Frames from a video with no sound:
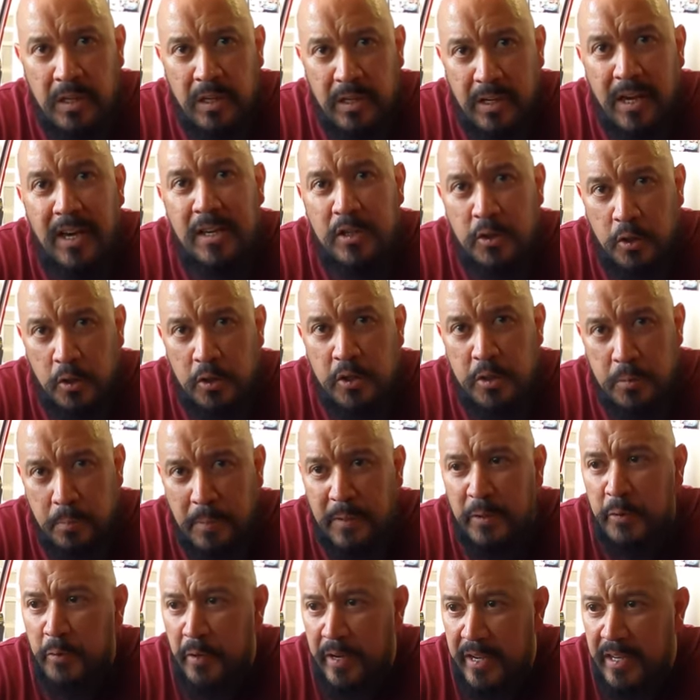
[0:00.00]
Yeah, so she's
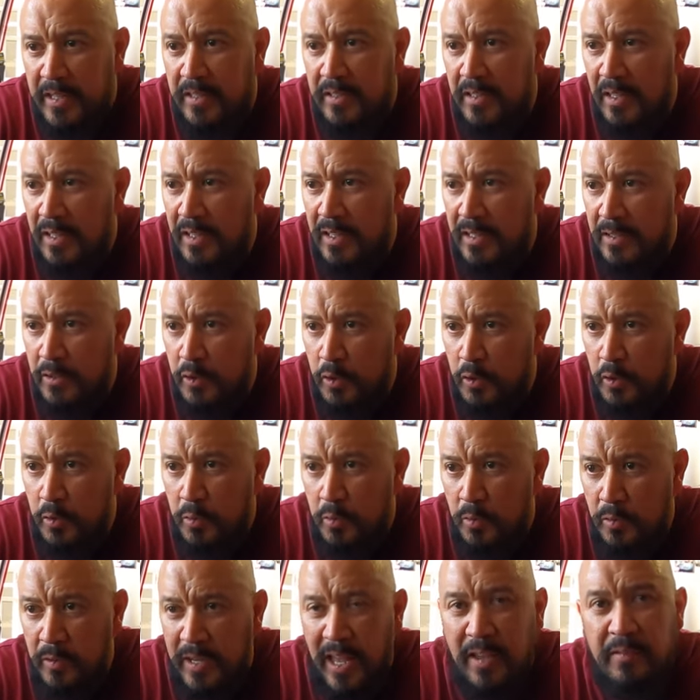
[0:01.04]
been trained uh,
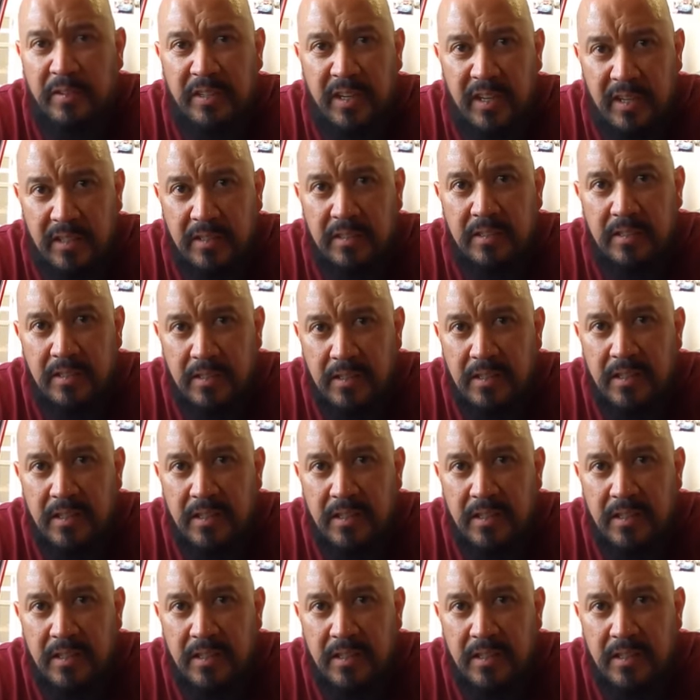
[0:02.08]
to navigate.